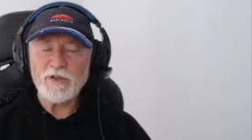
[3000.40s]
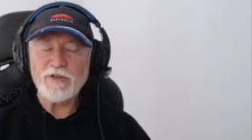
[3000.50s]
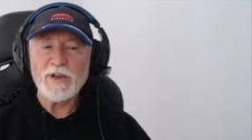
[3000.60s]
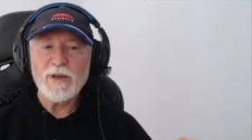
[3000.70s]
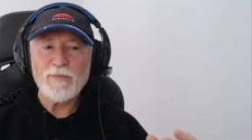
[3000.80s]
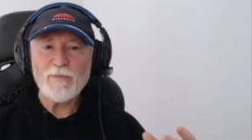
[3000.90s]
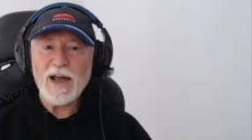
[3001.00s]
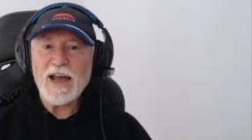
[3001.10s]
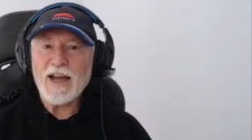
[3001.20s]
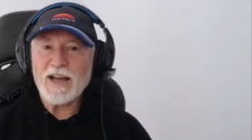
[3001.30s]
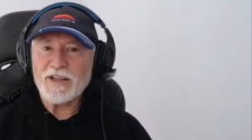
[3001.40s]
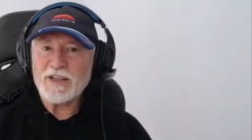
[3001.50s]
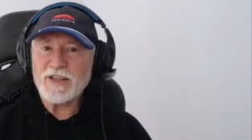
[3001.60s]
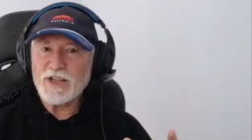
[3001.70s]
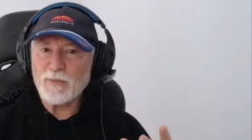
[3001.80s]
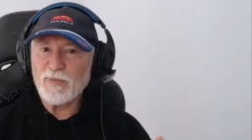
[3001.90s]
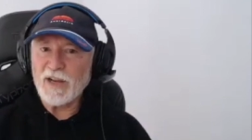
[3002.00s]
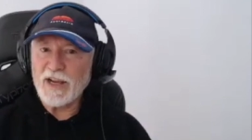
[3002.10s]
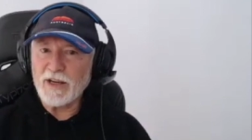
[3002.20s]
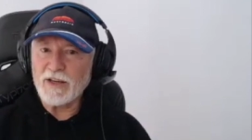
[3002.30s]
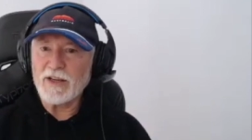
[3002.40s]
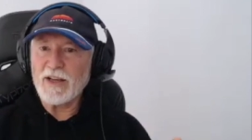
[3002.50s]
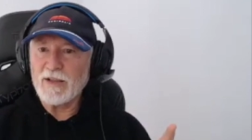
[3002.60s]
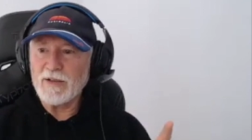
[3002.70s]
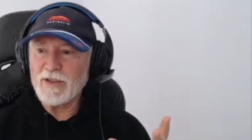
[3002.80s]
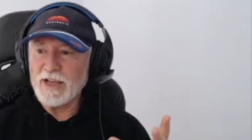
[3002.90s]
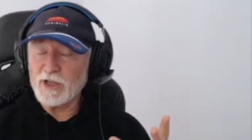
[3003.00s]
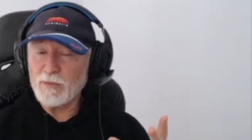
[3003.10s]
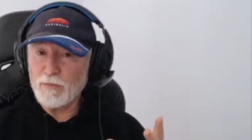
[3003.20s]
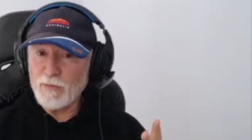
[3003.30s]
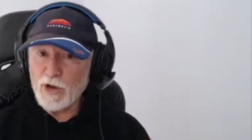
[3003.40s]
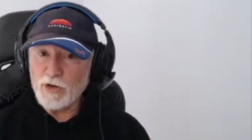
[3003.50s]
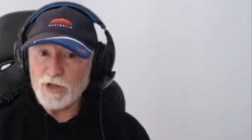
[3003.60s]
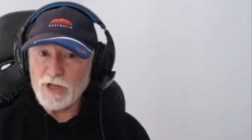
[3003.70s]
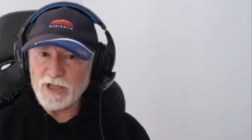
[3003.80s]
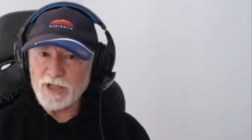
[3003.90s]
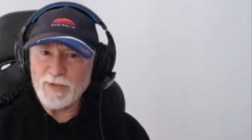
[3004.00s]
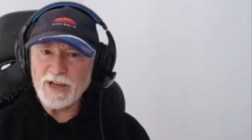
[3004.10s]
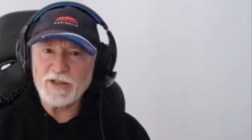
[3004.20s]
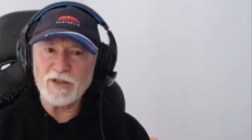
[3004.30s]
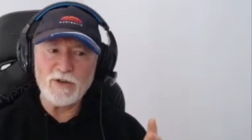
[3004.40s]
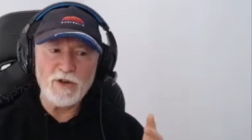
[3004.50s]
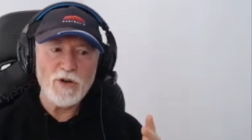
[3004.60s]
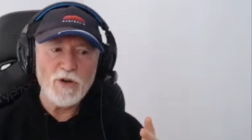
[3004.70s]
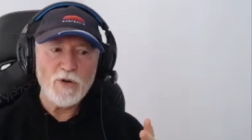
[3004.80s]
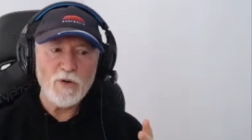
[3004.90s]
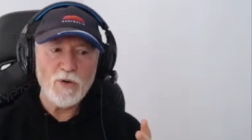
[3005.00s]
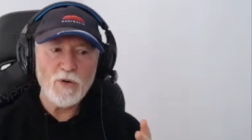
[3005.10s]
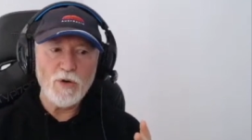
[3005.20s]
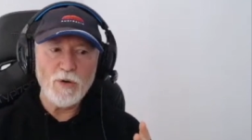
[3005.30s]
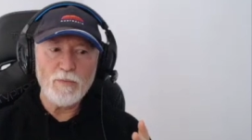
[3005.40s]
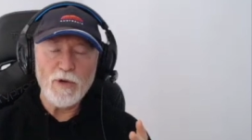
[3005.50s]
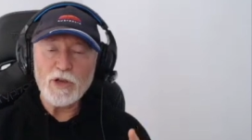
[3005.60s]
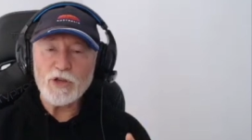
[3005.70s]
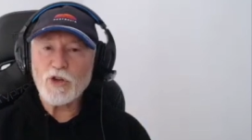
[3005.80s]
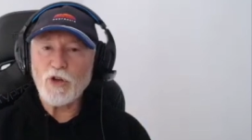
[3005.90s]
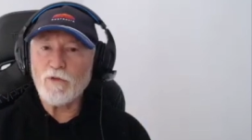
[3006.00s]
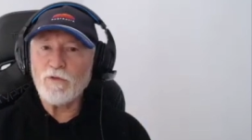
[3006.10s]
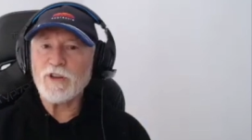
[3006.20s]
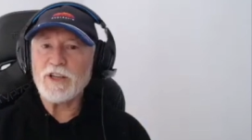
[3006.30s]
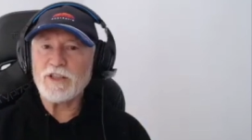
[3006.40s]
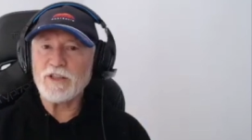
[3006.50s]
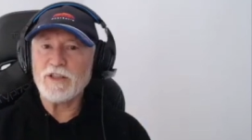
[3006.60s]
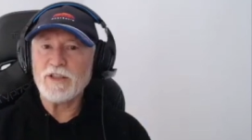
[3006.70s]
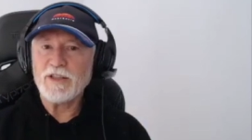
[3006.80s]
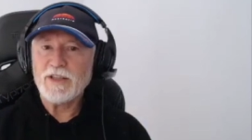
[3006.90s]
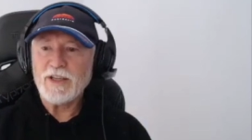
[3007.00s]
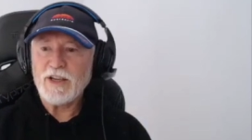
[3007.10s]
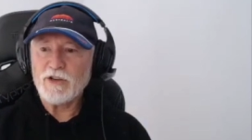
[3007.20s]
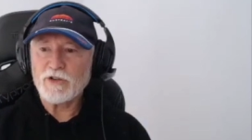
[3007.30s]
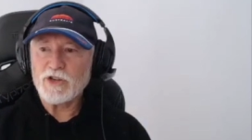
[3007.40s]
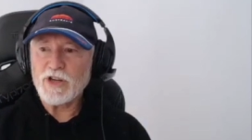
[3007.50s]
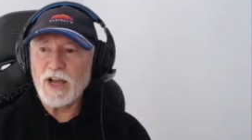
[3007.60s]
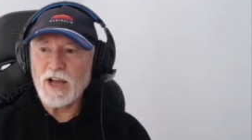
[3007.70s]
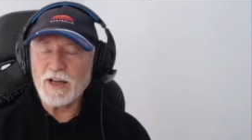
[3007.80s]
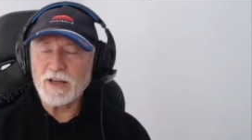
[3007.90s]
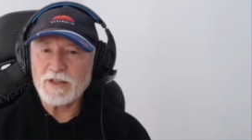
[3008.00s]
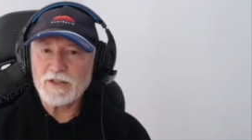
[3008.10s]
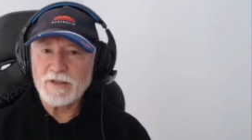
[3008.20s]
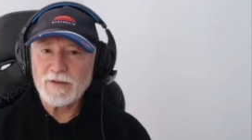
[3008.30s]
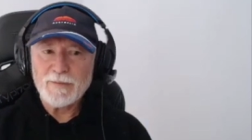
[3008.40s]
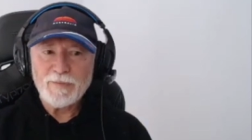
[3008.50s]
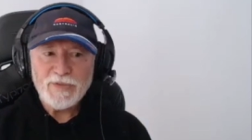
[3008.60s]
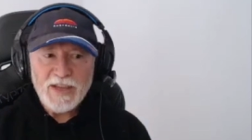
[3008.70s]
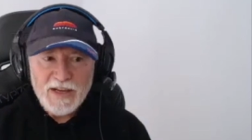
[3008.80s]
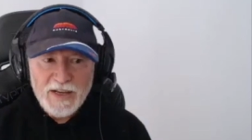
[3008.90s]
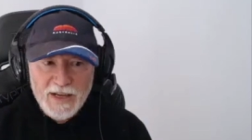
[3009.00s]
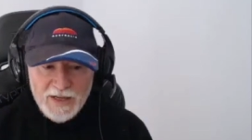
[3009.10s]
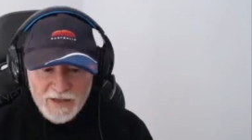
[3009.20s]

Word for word: if Mars is a planet that's most aspected or most conflicted in your chart, then